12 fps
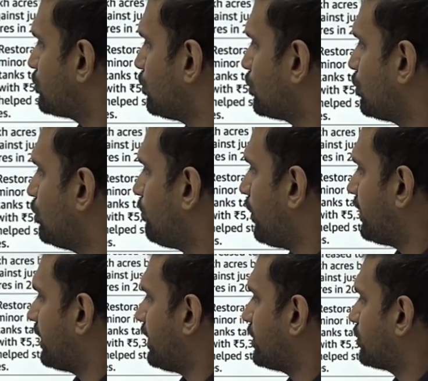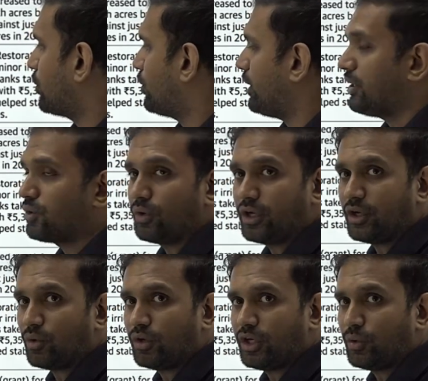to 2.9 crore in
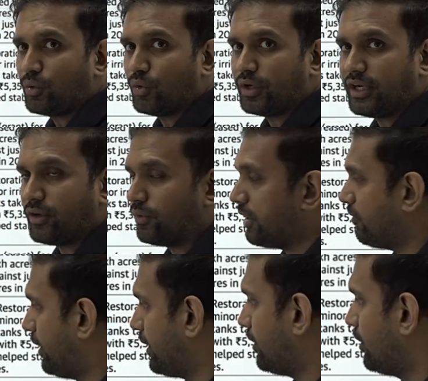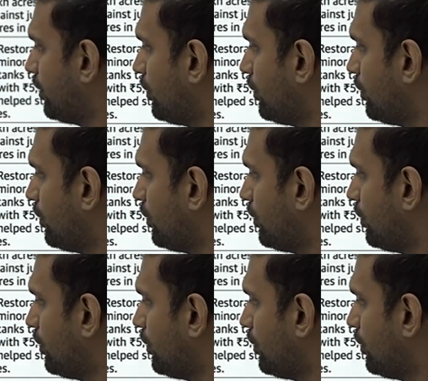2020-2021.